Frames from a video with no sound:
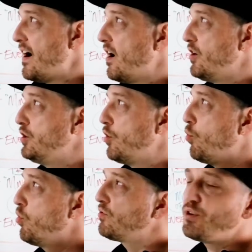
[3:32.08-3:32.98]

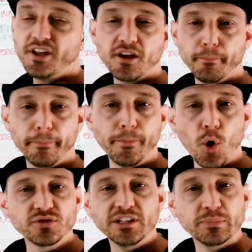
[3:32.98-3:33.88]
We're running a
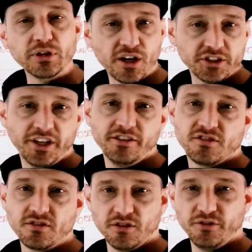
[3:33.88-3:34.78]
multi-blockchain
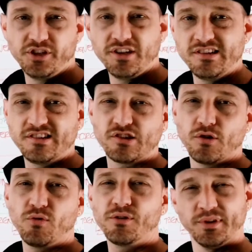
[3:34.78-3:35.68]
solution,
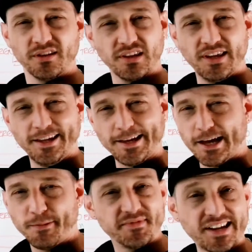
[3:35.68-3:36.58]
so we're really
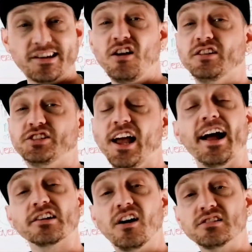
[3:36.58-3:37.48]
technology
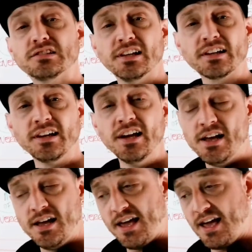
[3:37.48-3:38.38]
agnostic.
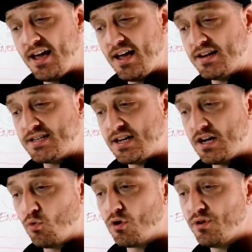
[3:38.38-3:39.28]
And
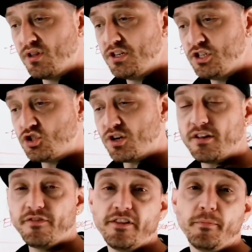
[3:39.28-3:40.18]
we're really just trying
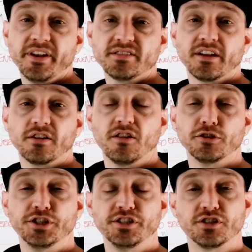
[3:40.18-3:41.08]
to find the best
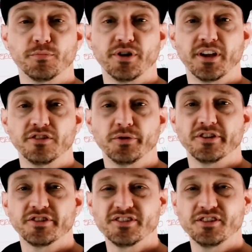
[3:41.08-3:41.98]
technologies to bring into
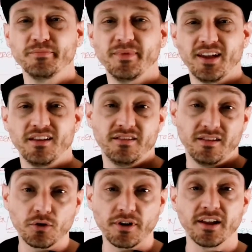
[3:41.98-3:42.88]
our system and to
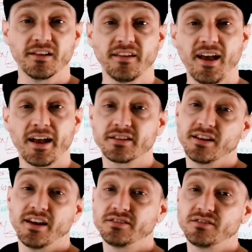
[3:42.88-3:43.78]
grant
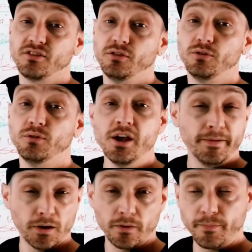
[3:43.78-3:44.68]
access to,
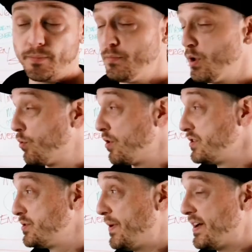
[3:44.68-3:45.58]
the
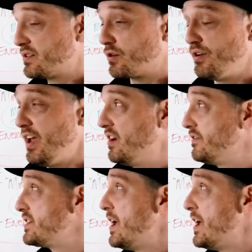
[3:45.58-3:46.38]
world's best creatives.